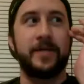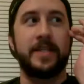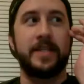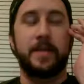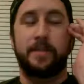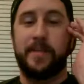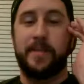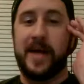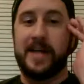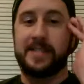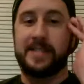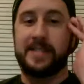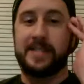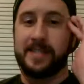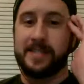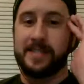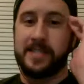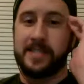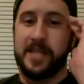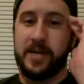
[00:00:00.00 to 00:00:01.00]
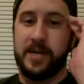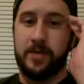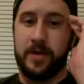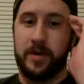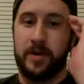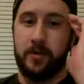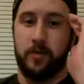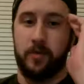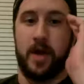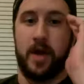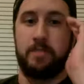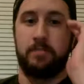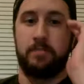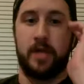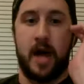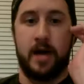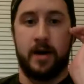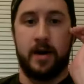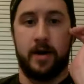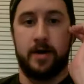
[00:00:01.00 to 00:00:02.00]
the best interior run
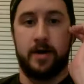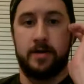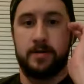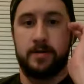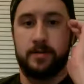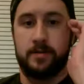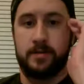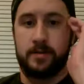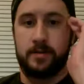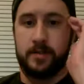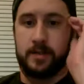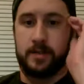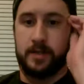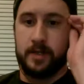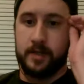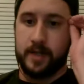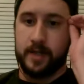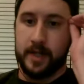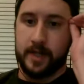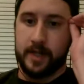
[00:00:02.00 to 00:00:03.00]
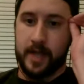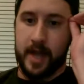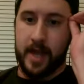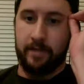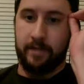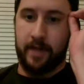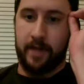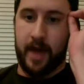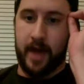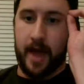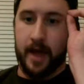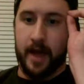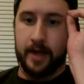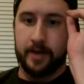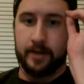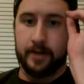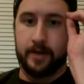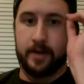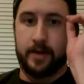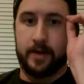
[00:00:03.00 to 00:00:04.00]
blocker that they've
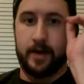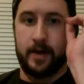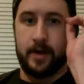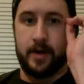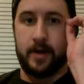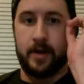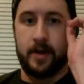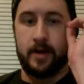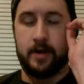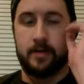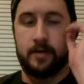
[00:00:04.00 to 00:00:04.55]
had that